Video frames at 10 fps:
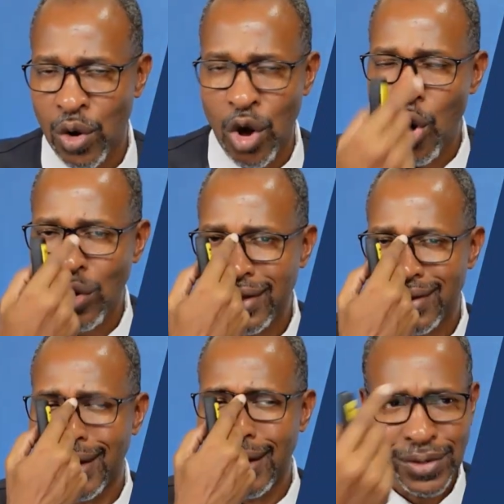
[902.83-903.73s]
only an
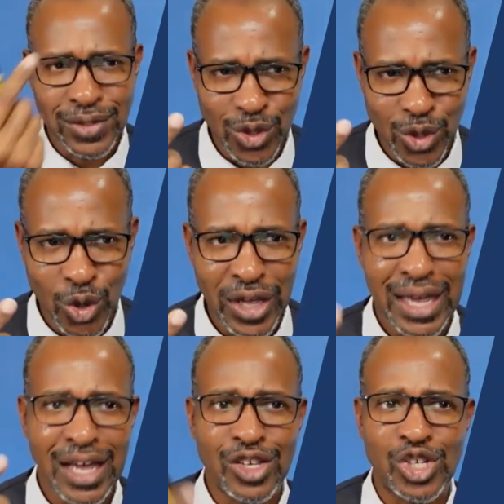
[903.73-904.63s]
imbecile in
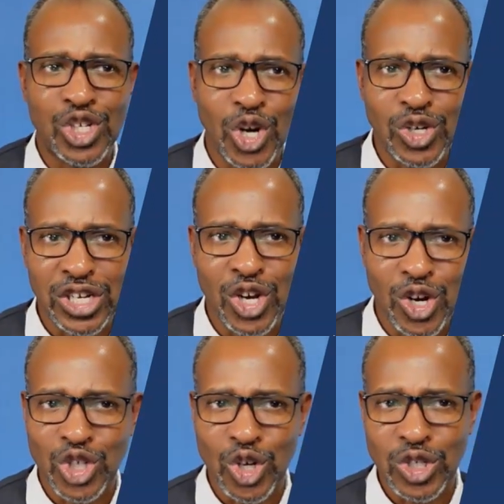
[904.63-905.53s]
the church, in her
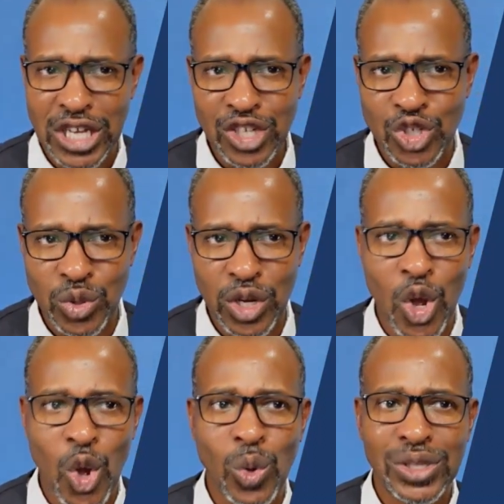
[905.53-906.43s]
church history,
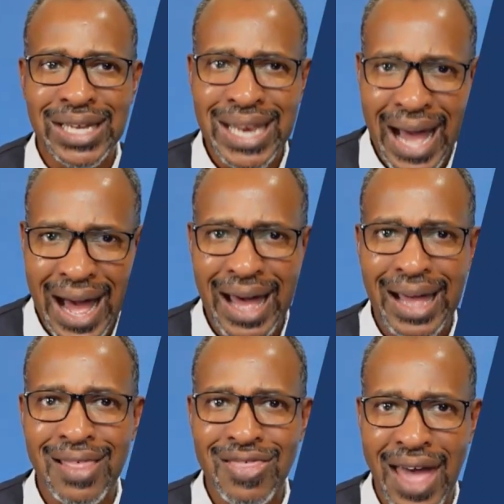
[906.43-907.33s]
will deny
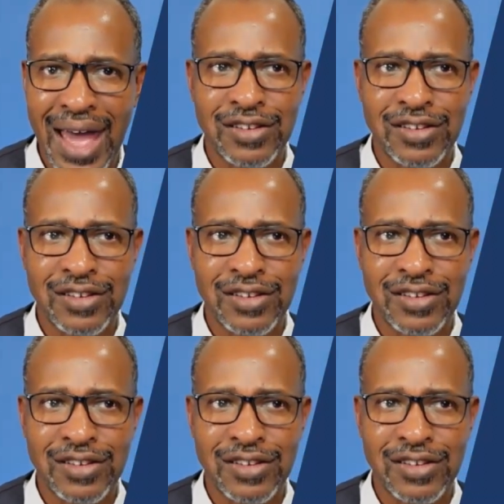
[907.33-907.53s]
that.